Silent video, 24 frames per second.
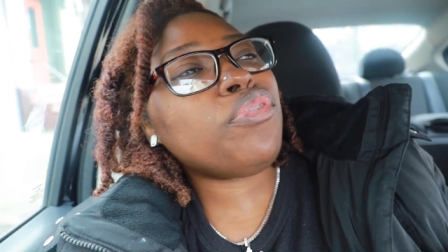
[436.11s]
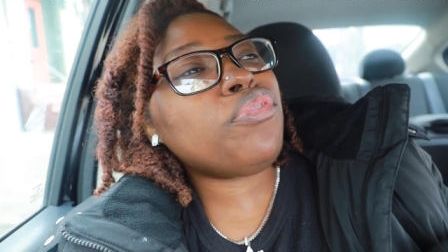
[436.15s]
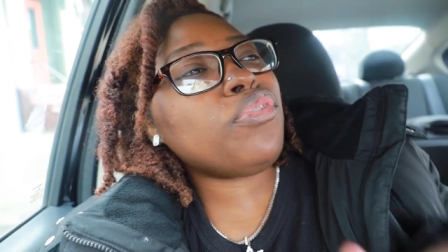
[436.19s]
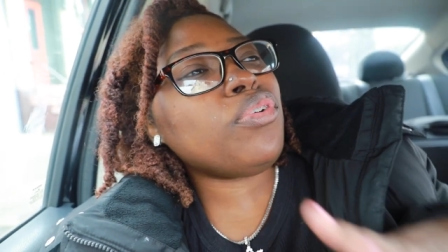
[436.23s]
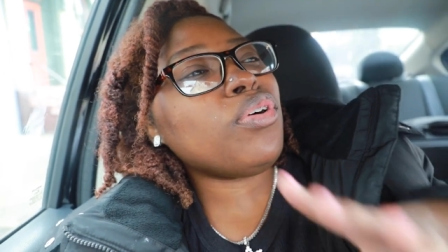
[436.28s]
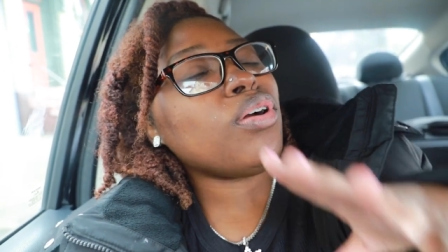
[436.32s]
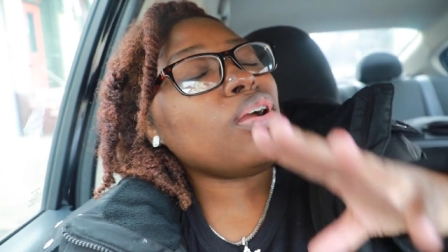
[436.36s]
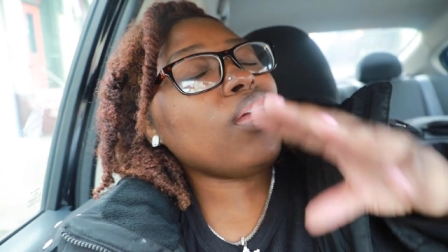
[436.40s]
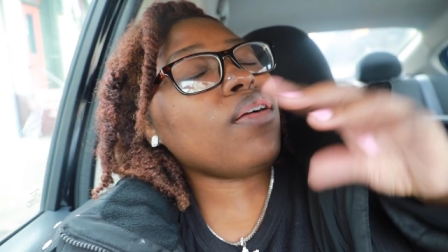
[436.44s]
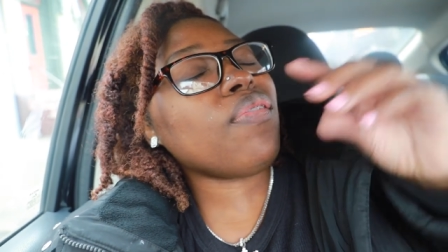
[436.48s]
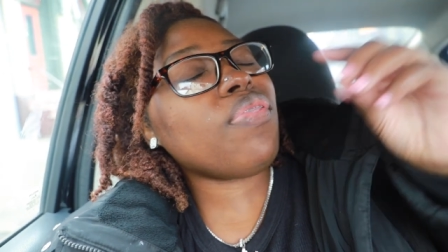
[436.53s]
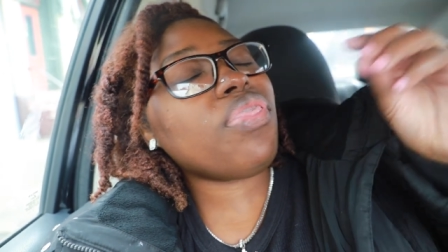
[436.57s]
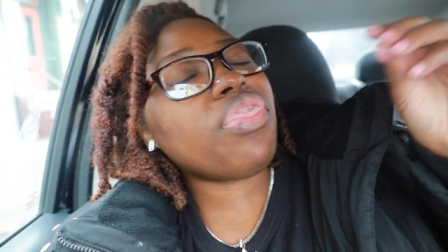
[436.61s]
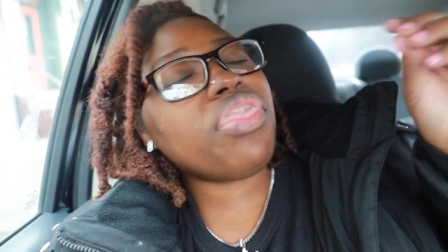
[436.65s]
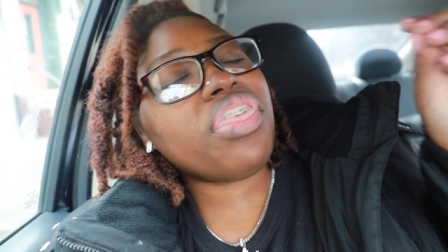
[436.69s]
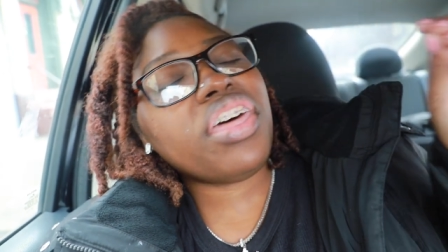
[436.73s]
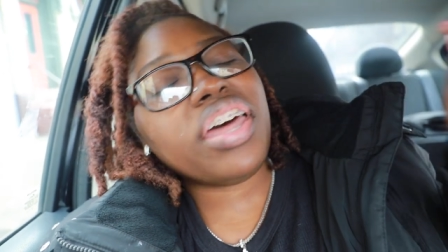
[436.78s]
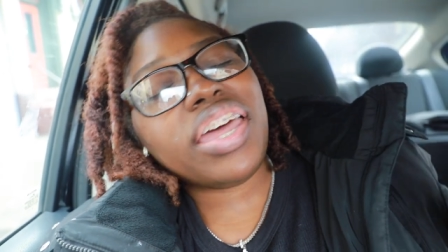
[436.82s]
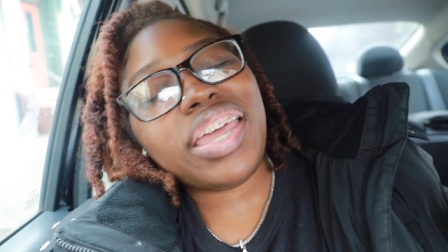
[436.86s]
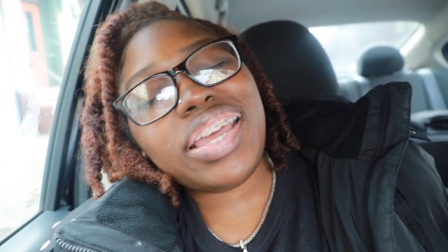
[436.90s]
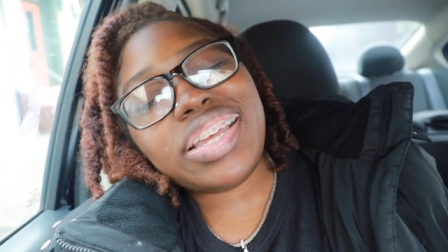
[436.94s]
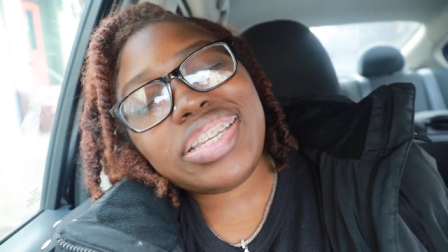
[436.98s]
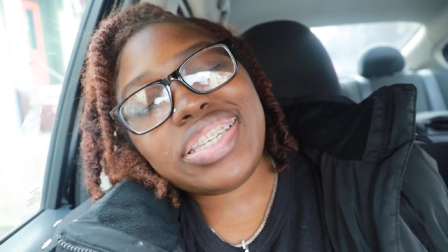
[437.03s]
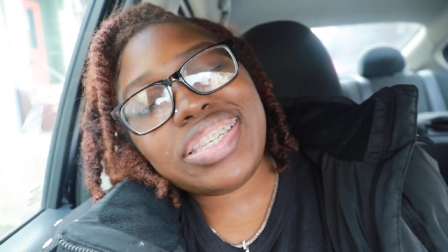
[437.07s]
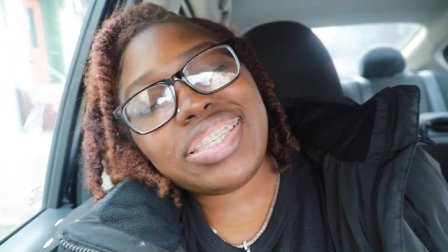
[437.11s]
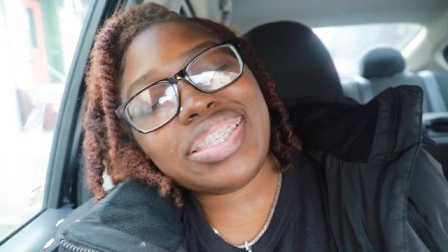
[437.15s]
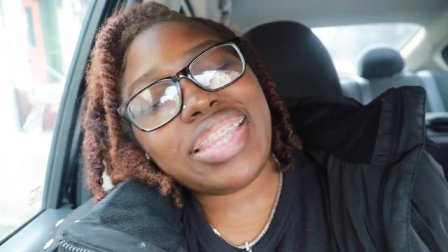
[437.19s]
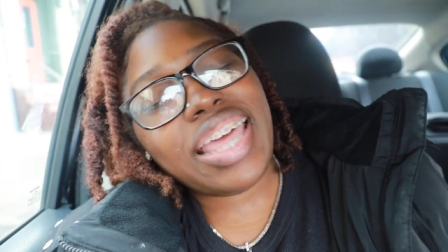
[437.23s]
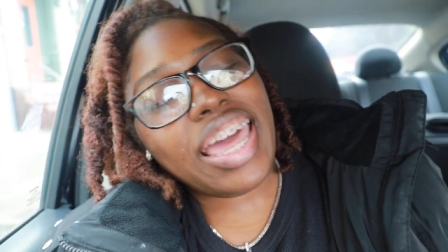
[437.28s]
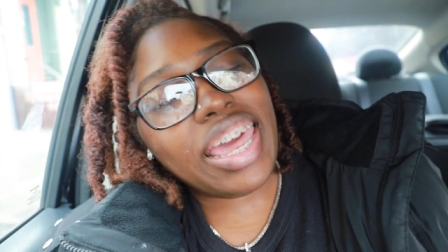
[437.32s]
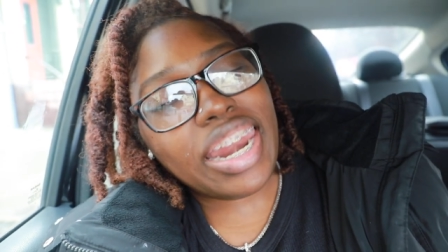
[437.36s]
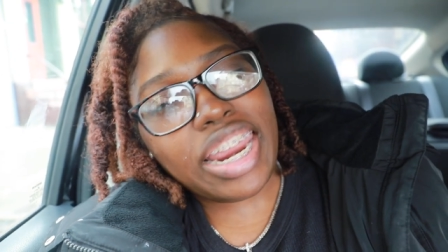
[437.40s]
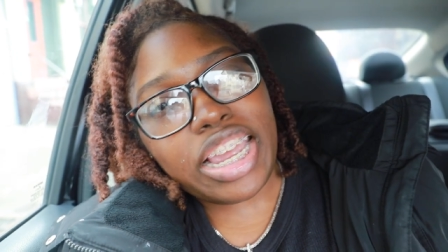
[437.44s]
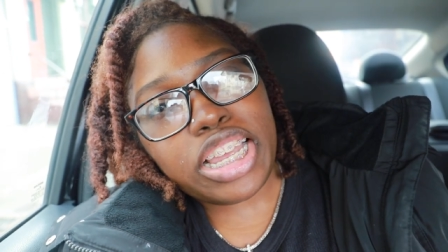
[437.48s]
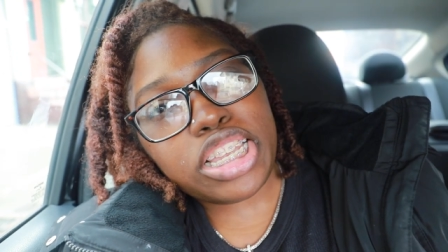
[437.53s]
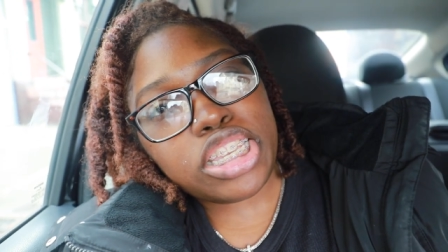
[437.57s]
for the
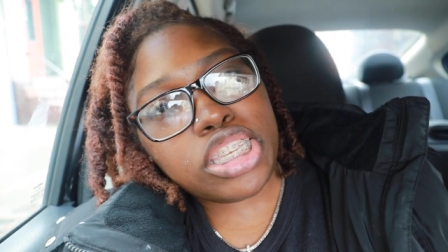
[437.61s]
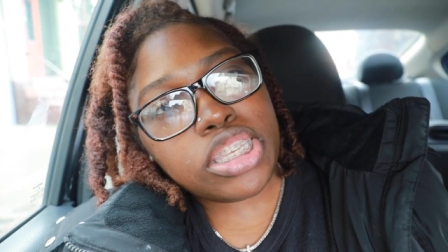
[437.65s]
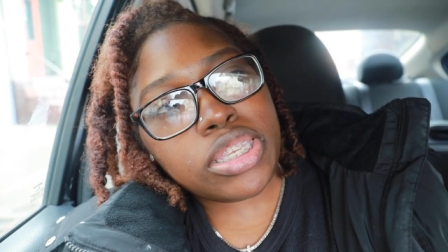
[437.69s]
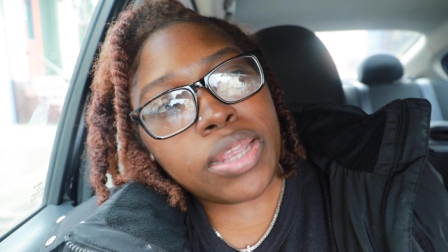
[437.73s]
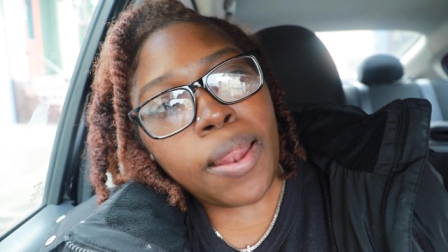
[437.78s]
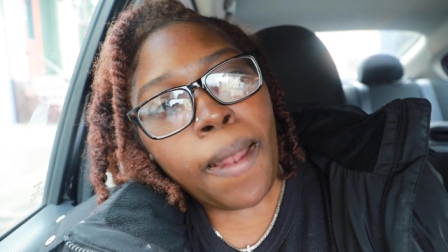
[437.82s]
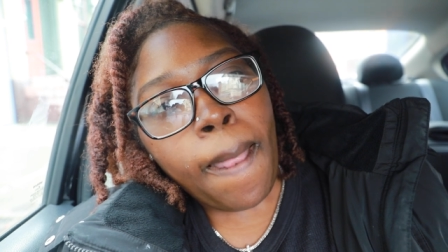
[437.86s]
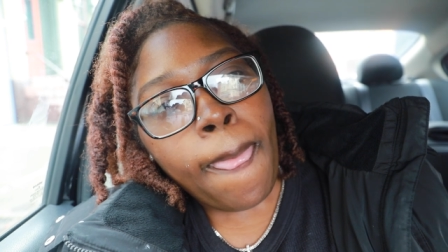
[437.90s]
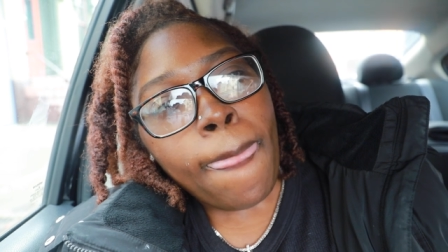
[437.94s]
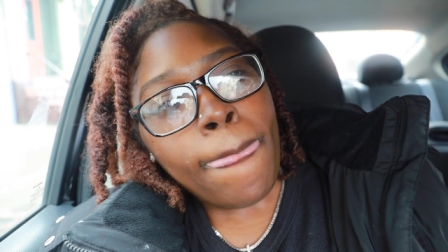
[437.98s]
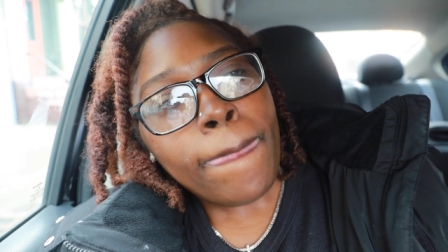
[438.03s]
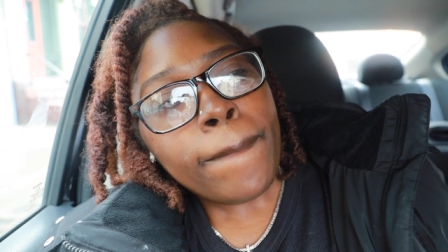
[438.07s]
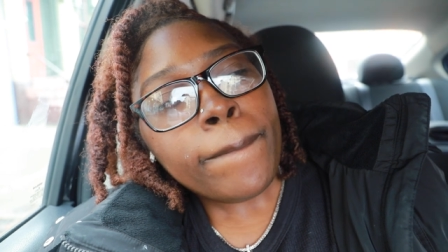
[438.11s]
aesthetics.